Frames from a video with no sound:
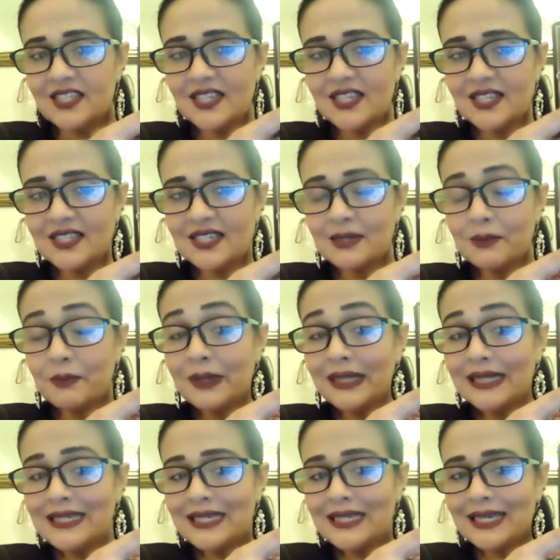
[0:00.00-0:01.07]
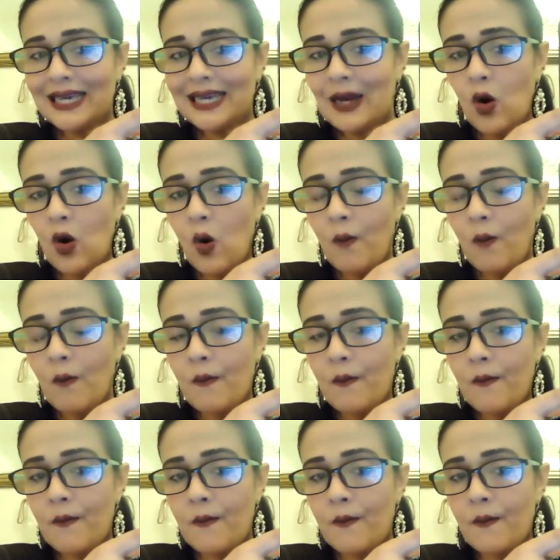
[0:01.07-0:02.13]
This is stability in a
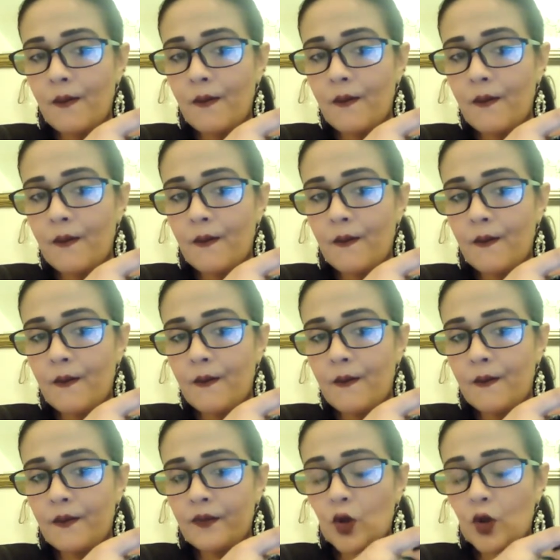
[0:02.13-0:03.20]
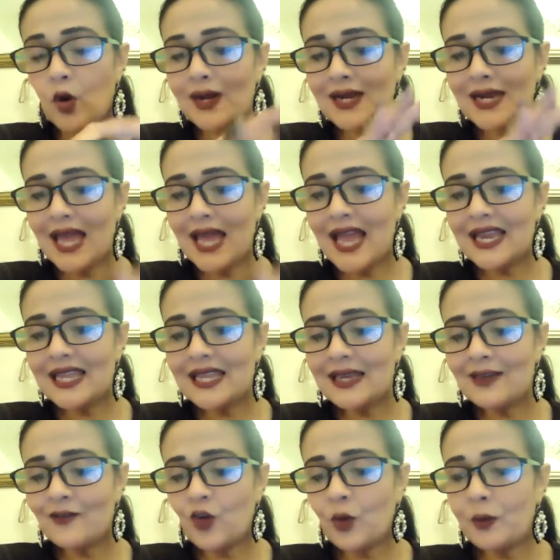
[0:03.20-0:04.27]
home or in
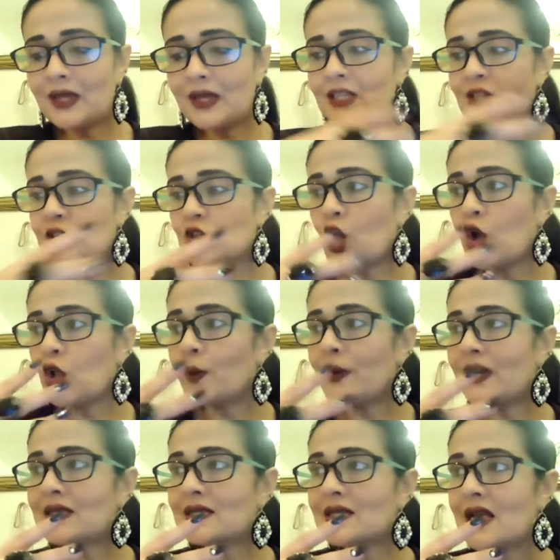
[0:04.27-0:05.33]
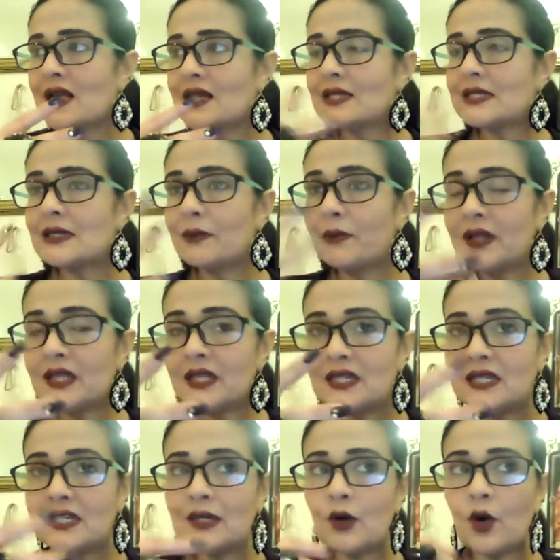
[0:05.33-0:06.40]
any, for me, this is always
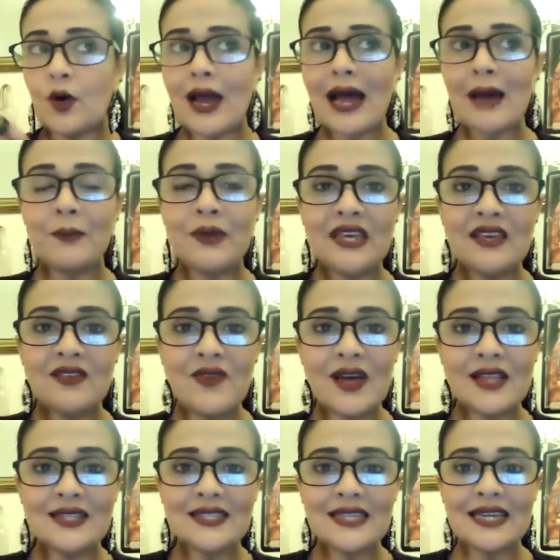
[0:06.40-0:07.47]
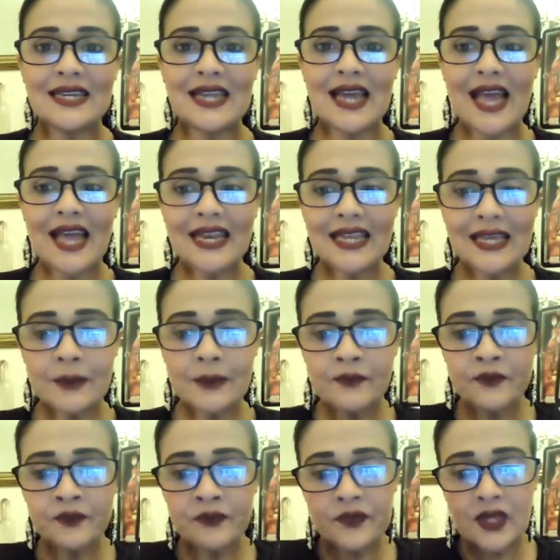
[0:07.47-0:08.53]
stability or happy events in any
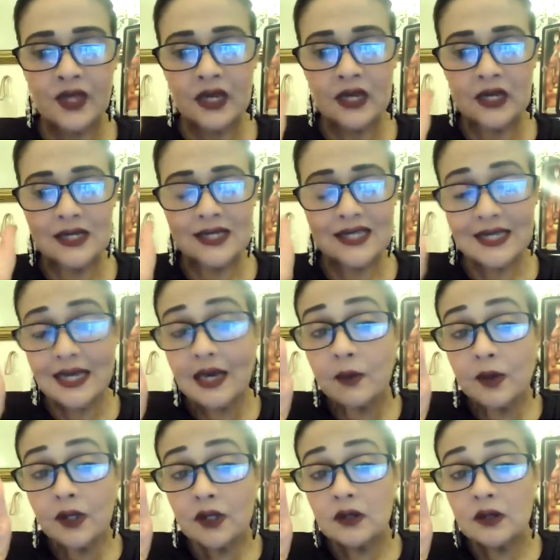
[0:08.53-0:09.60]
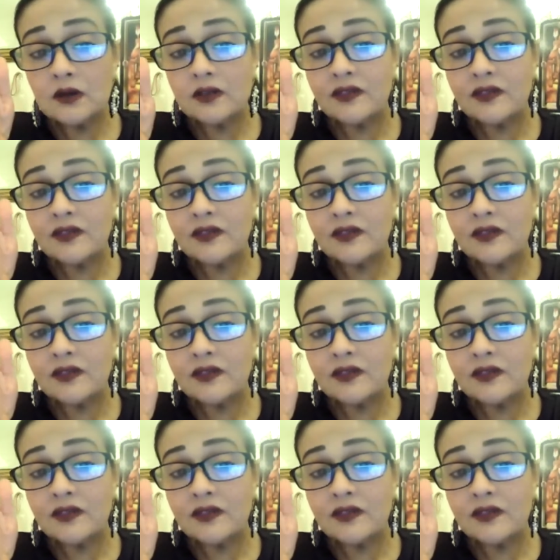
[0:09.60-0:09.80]
stable